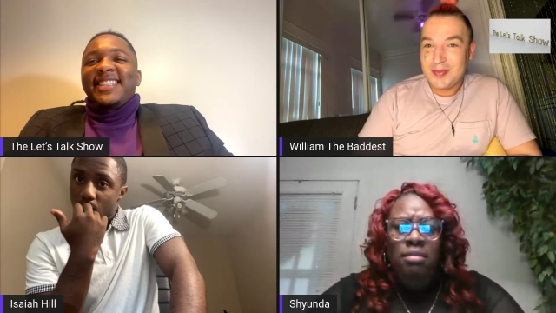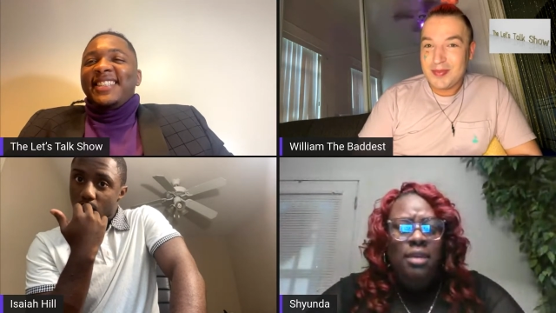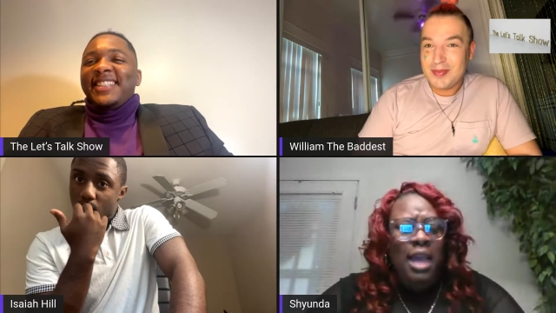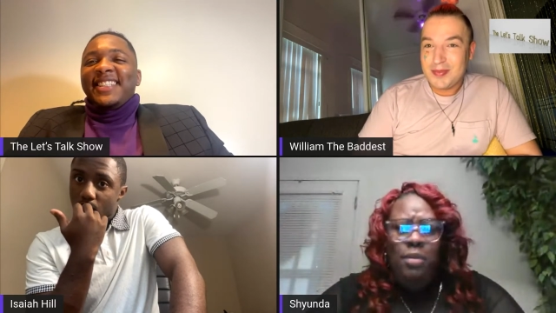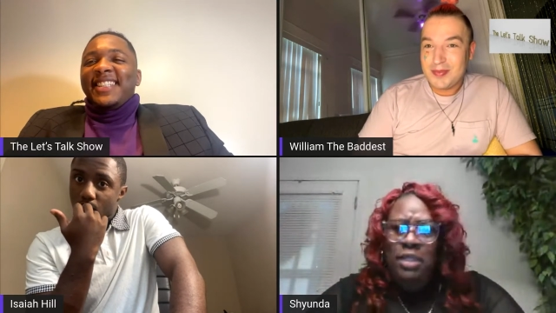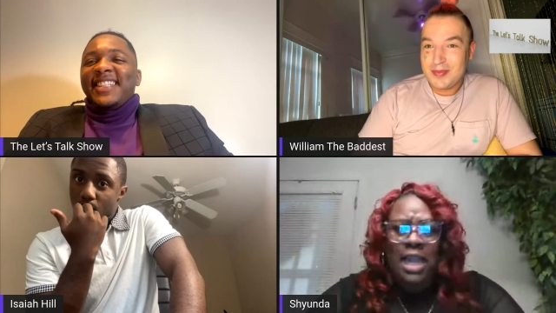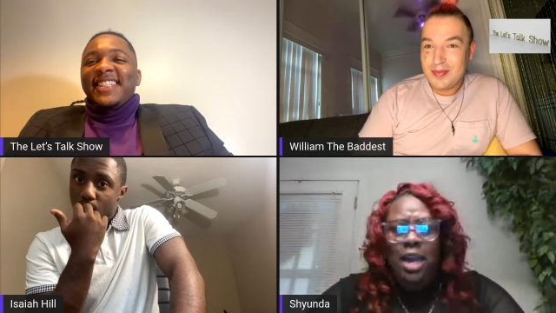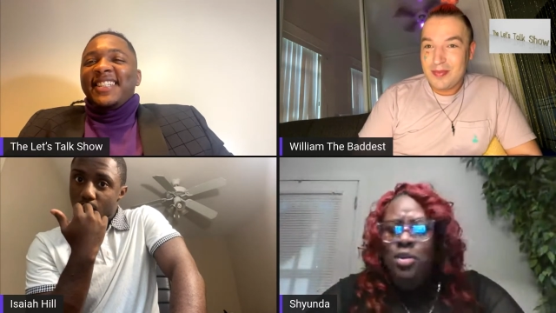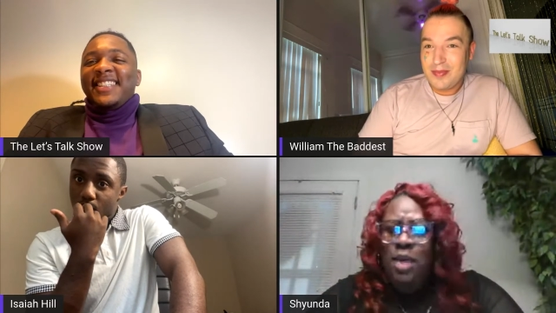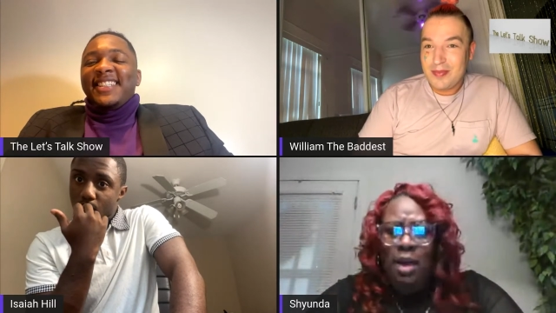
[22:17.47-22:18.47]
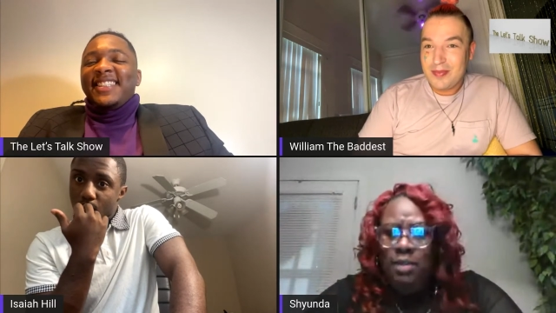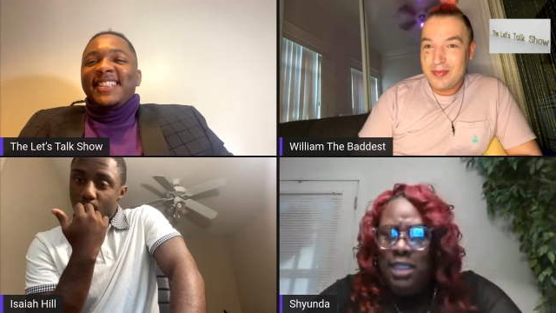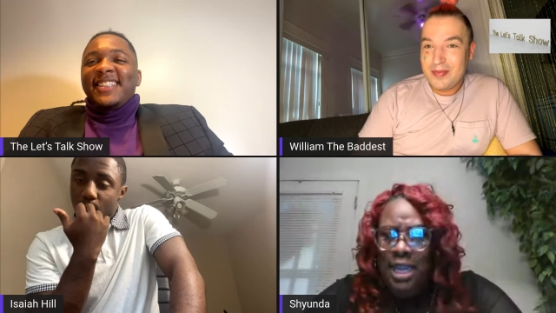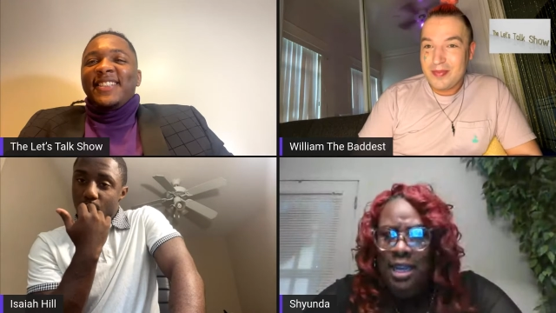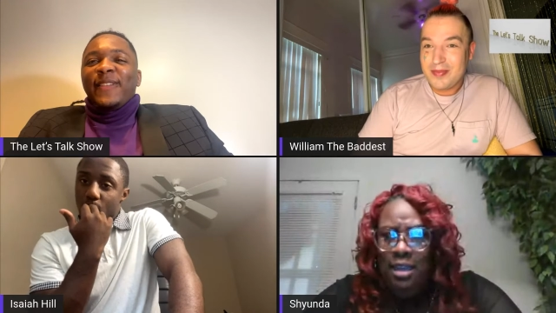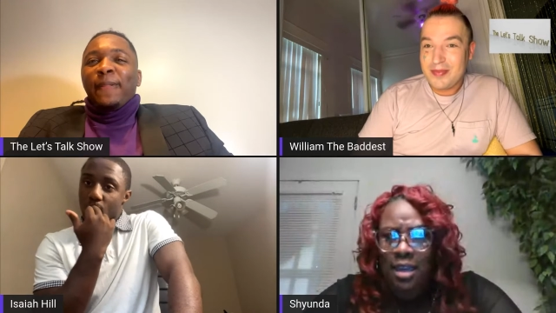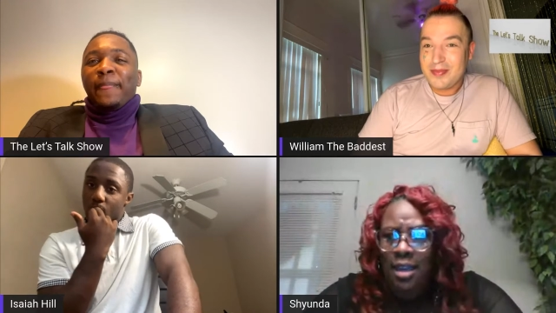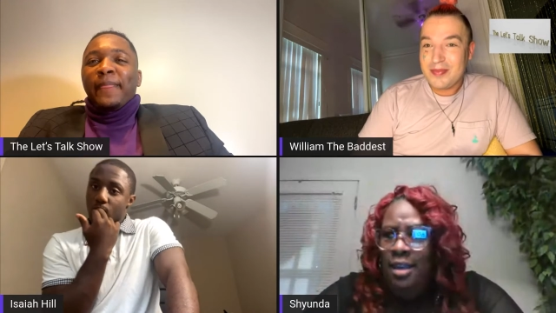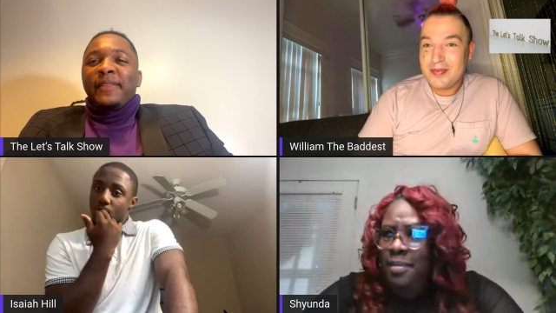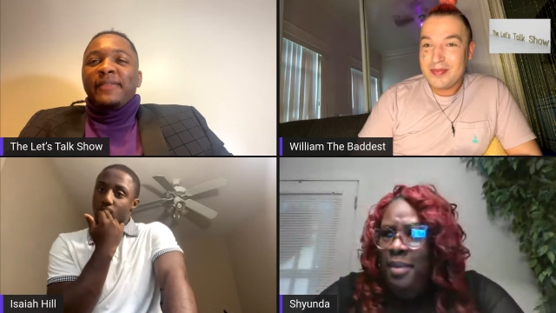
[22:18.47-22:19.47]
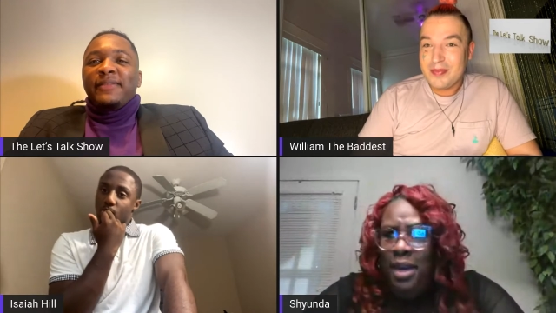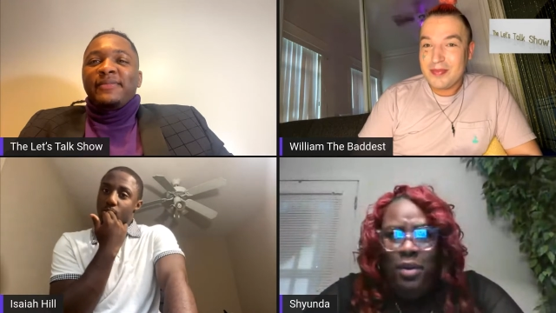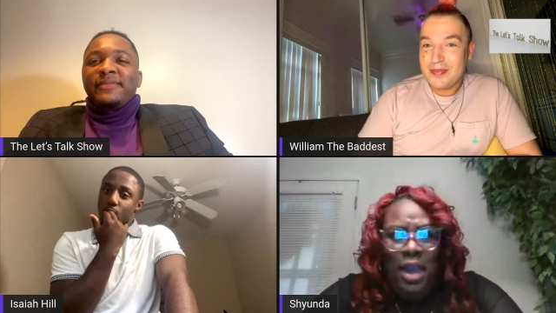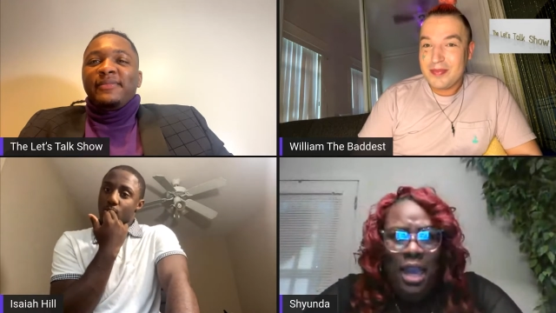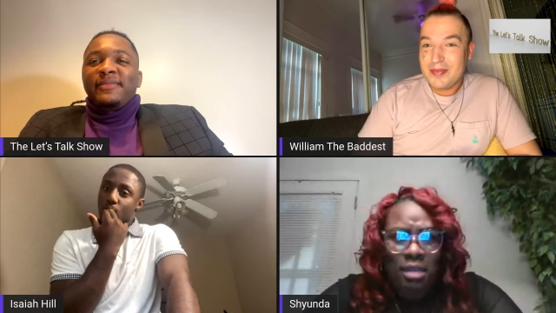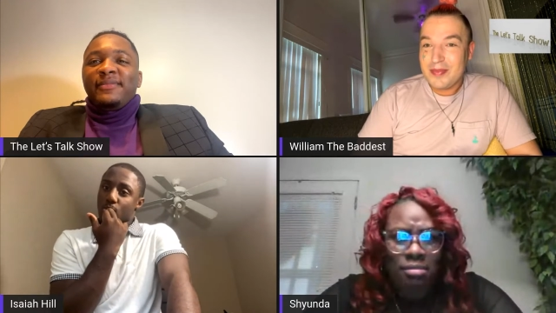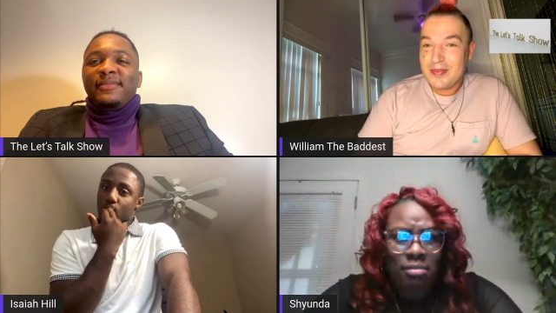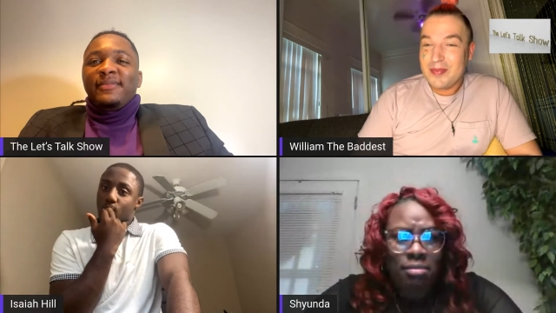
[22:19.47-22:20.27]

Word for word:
Speaker 1: That was not who I was thinking, but okay.